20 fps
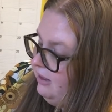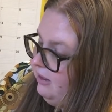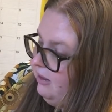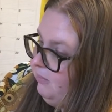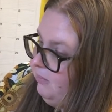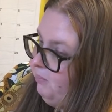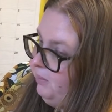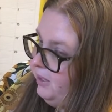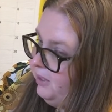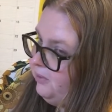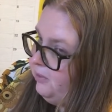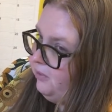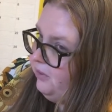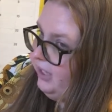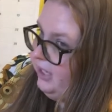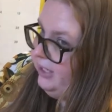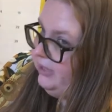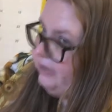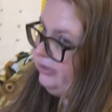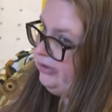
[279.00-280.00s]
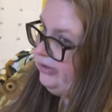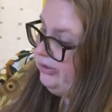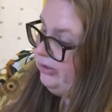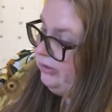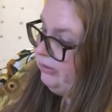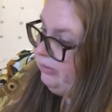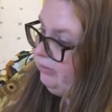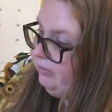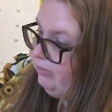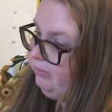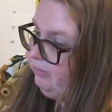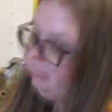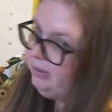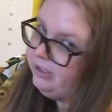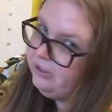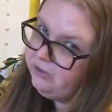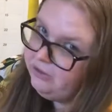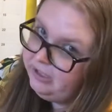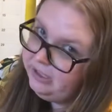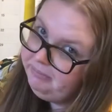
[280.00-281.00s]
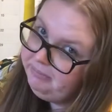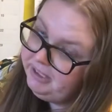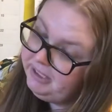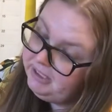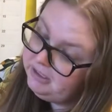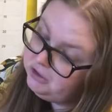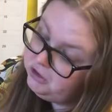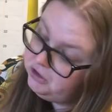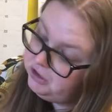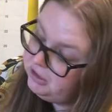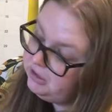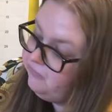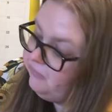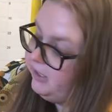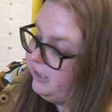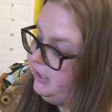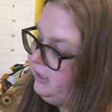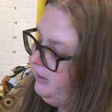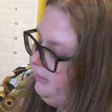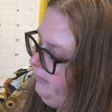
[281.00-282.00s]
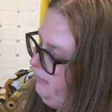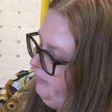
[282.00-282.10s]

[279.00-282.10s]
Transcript: the bickering too. Bickering means just fighting.